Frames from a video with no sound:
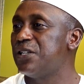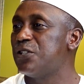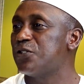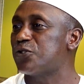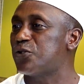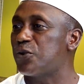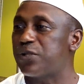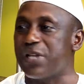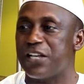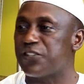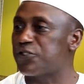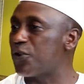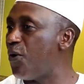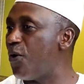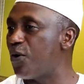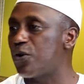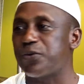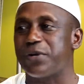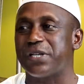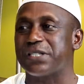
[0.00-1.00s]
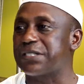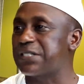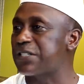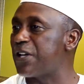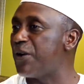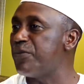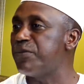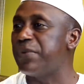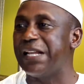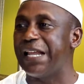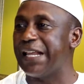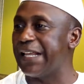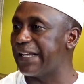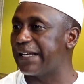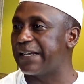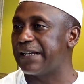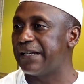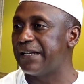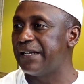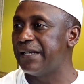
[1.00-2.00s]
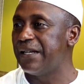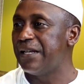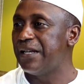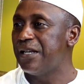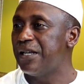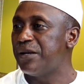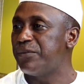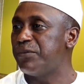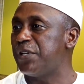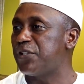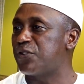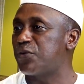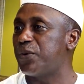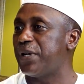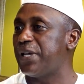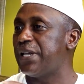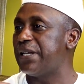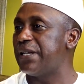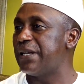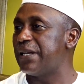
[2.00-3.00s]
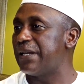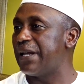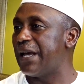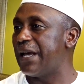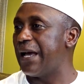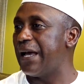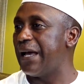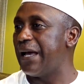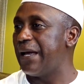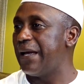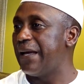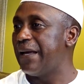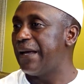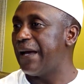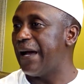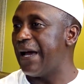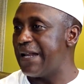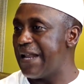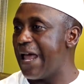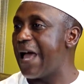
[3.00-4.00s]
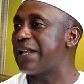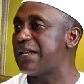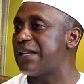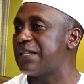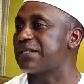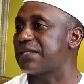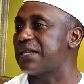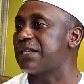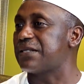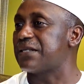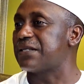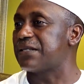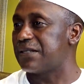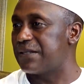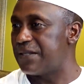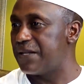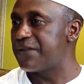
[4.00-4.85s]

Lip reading: So there's always some link between analysis,